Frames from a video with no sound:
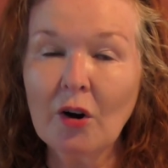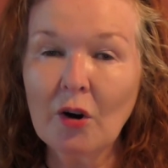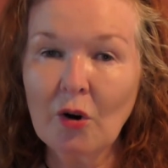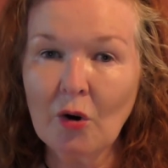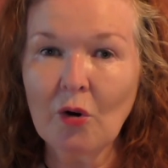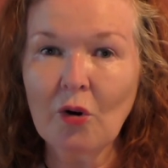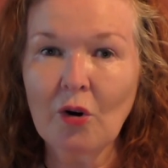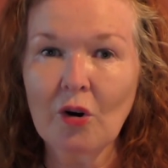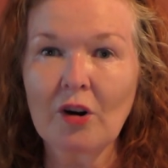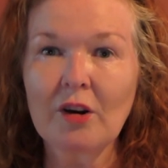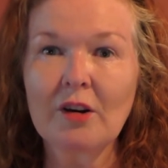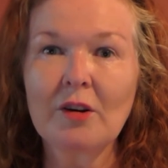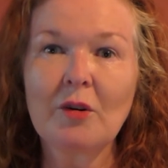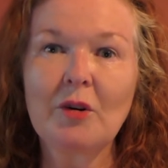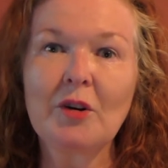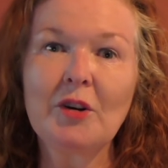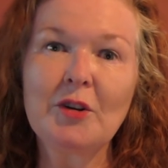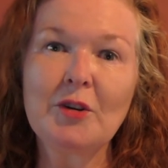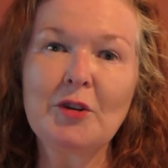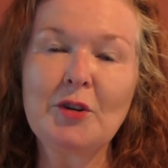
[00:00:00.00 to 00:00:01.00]
Or
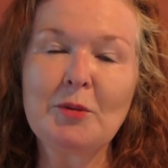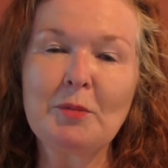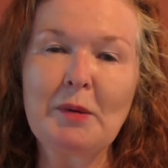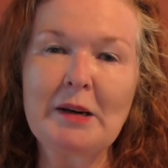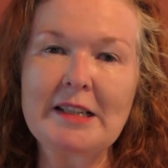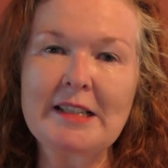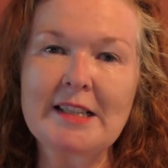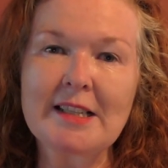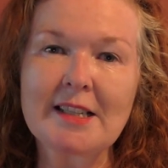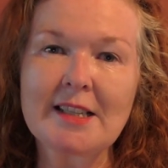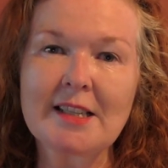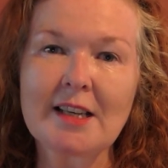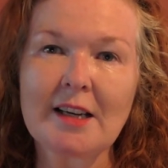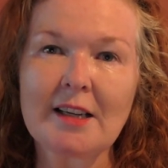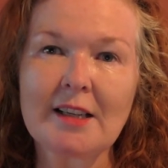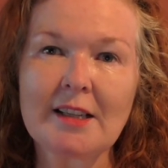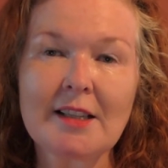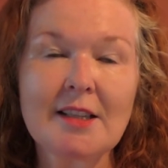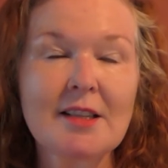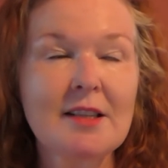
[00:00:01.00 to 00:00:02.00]
you might
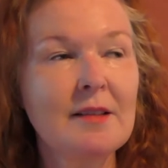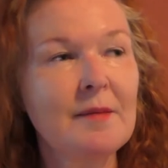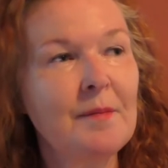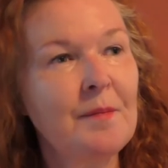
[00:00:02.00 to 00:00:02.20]
decide,